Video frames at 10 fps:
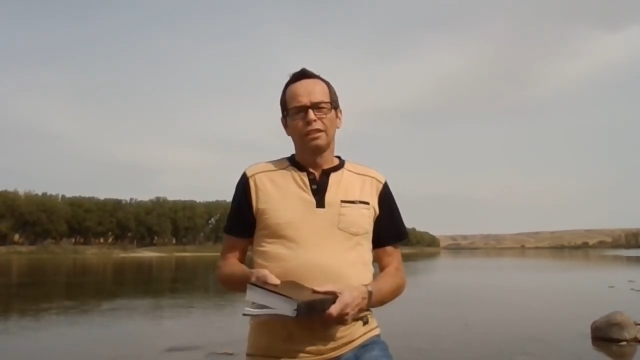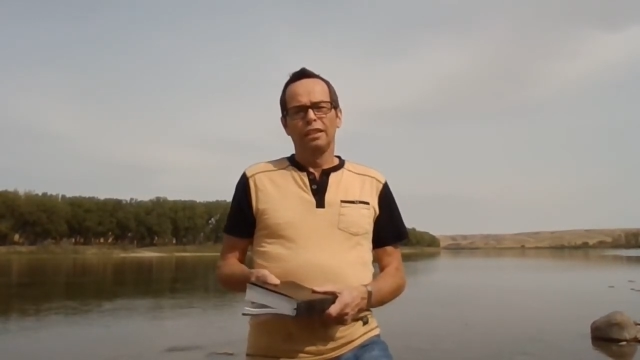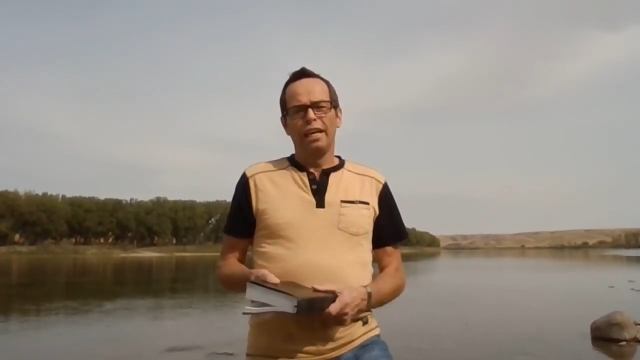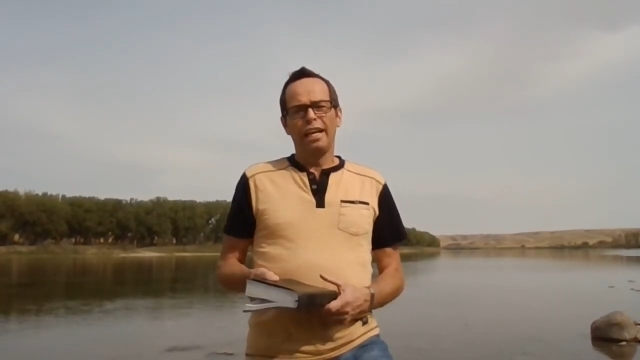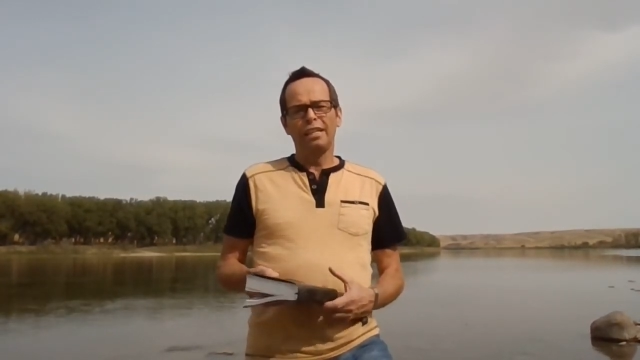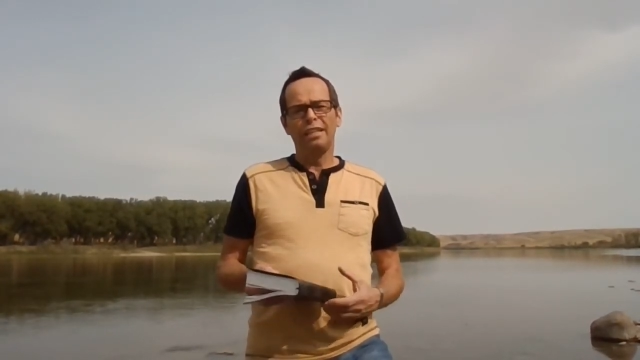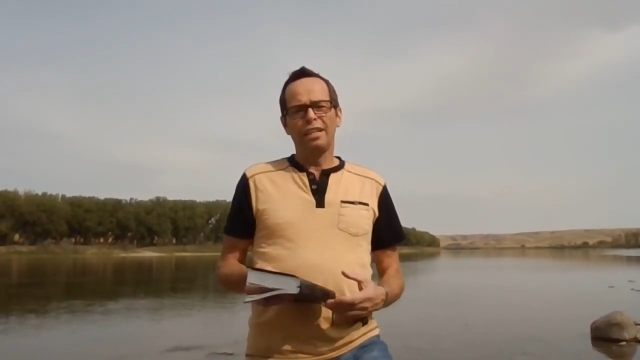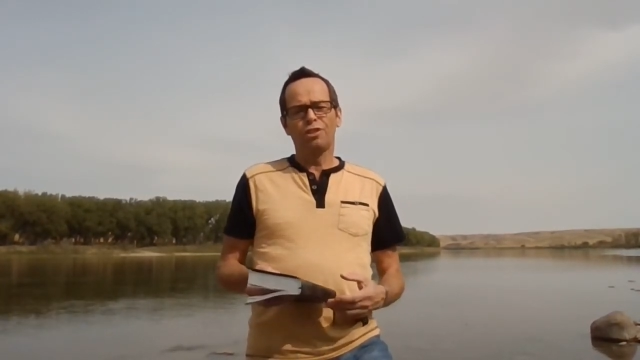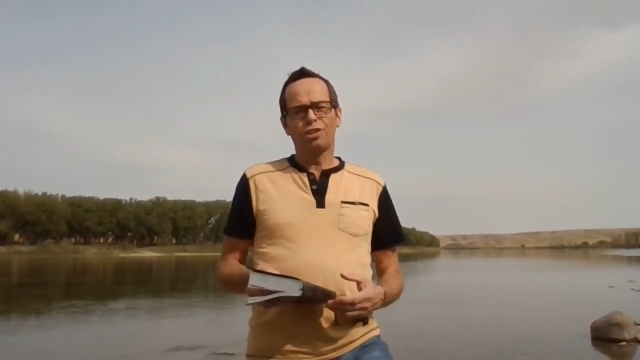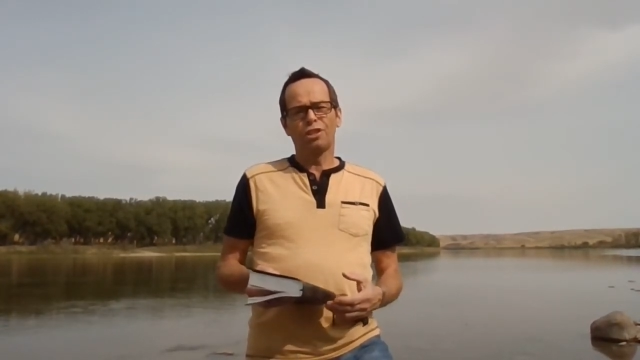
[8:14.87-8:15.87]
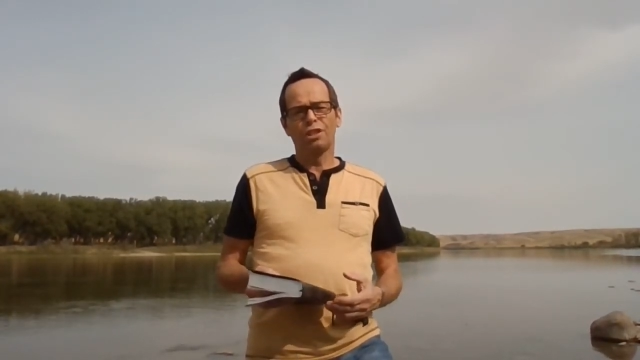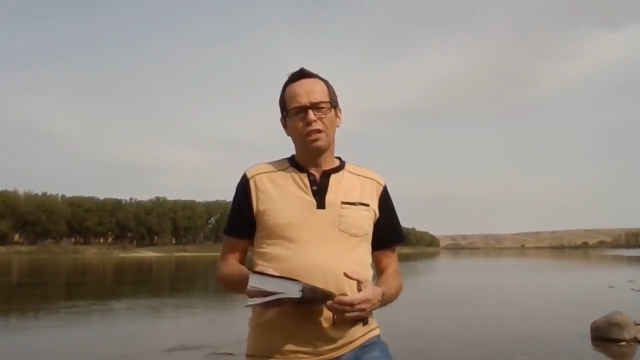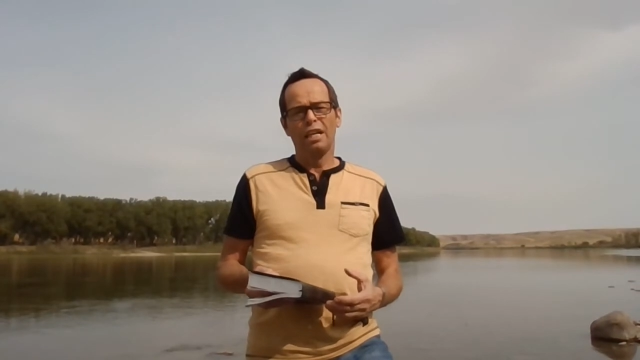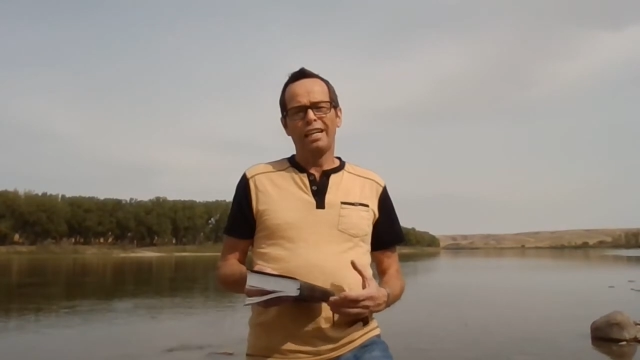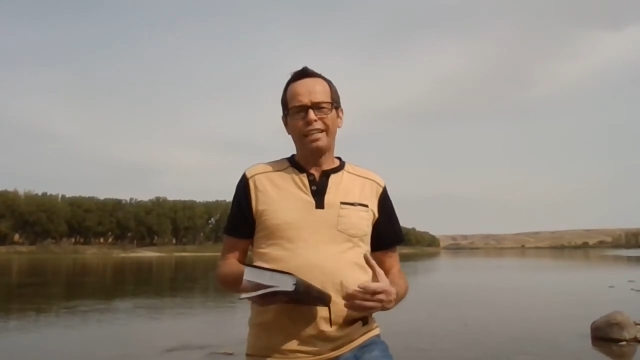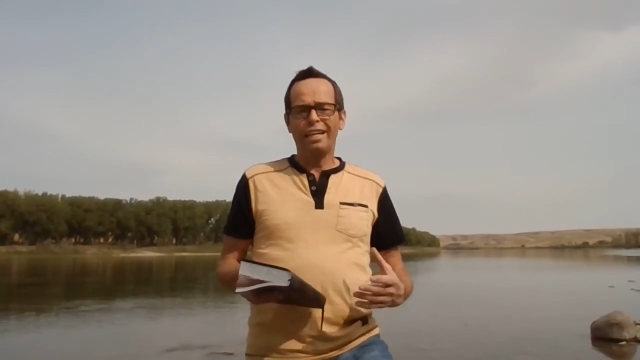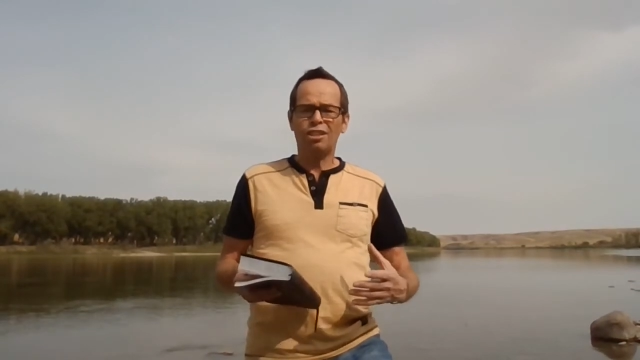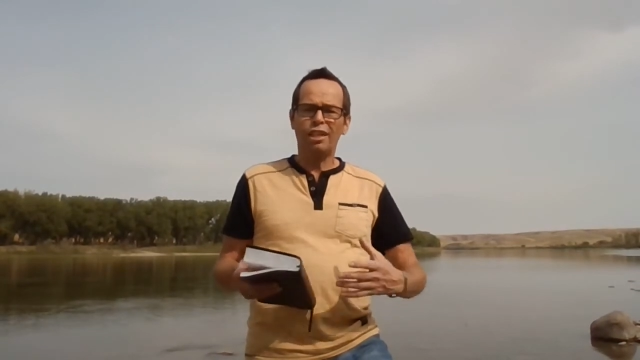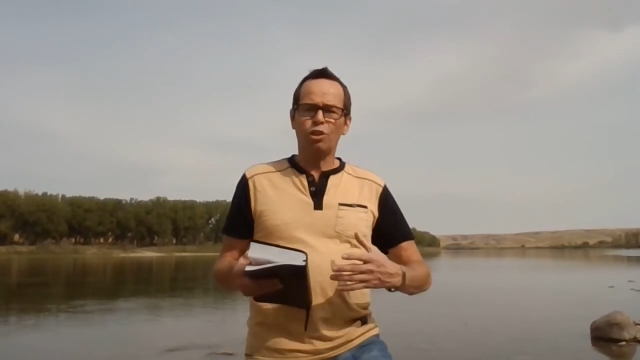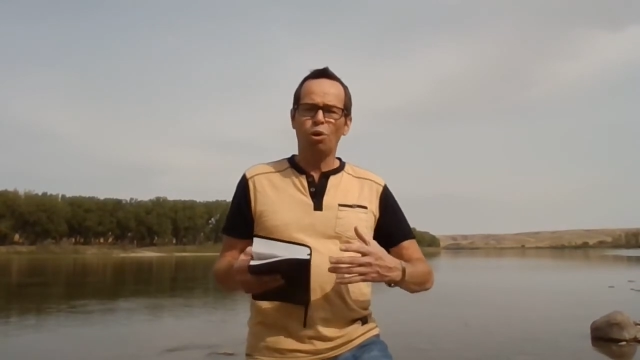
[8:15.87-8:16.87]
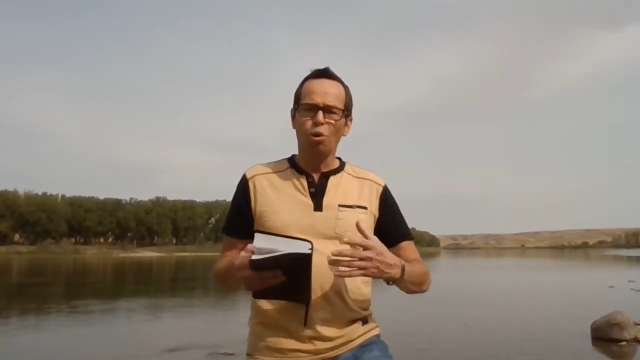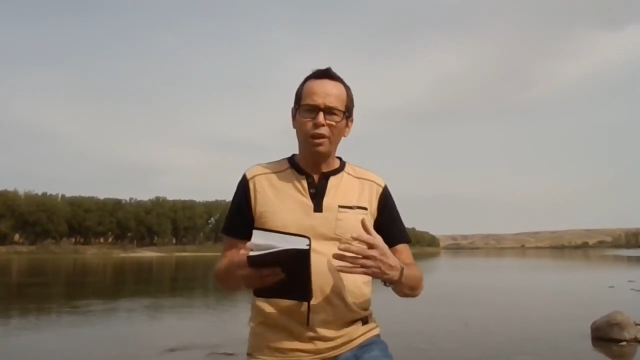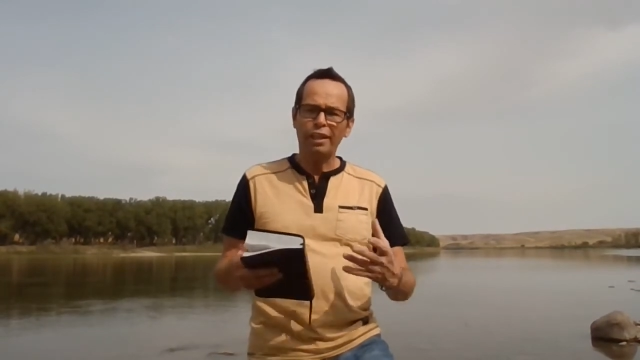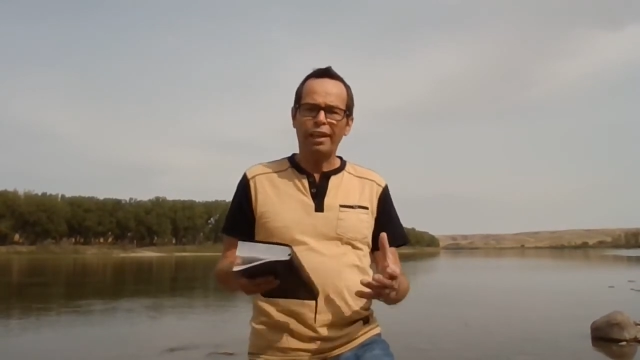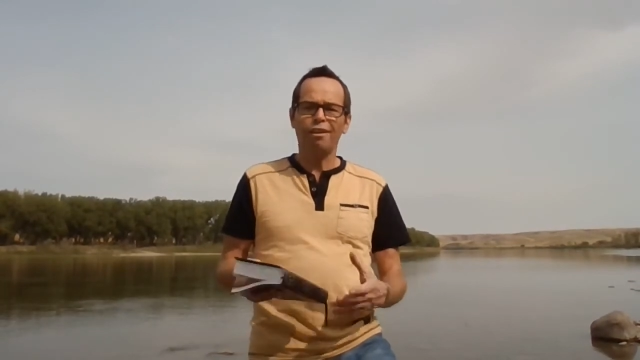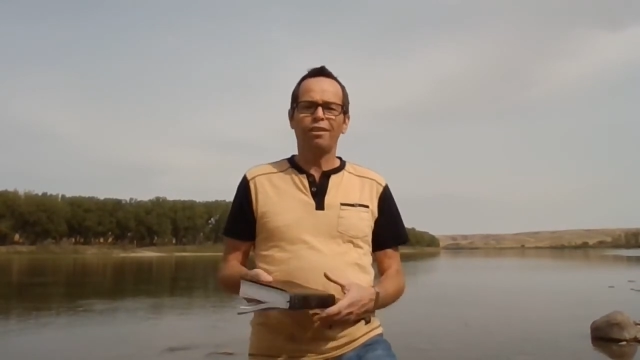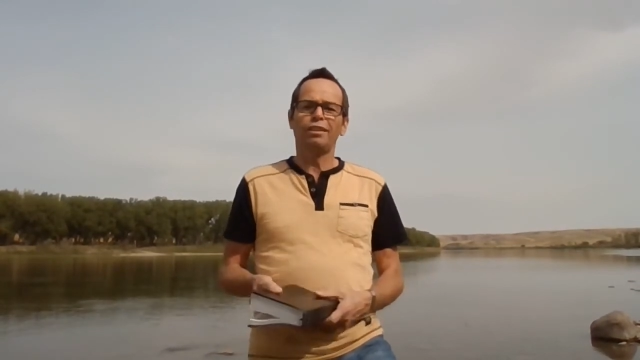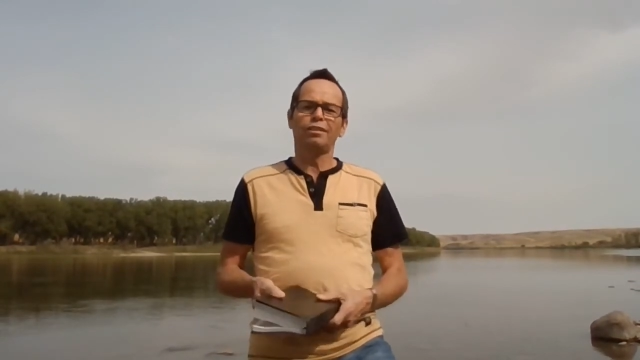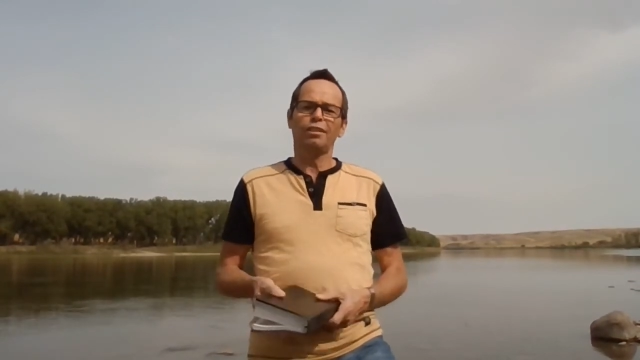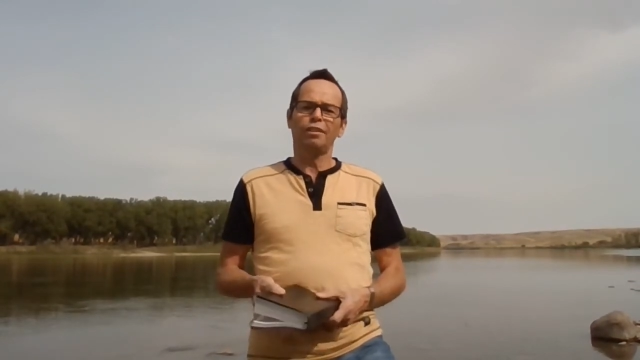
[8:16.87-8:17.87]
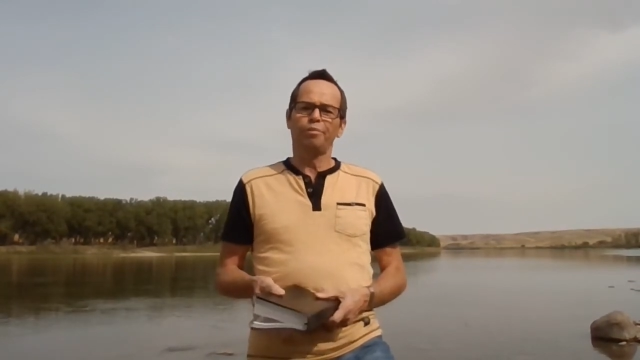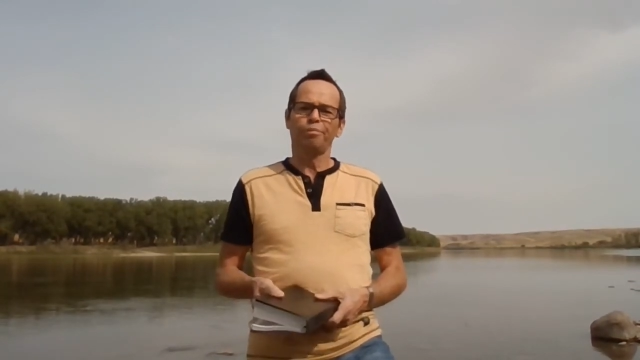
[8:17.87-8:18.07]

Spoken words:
and is against his holy character.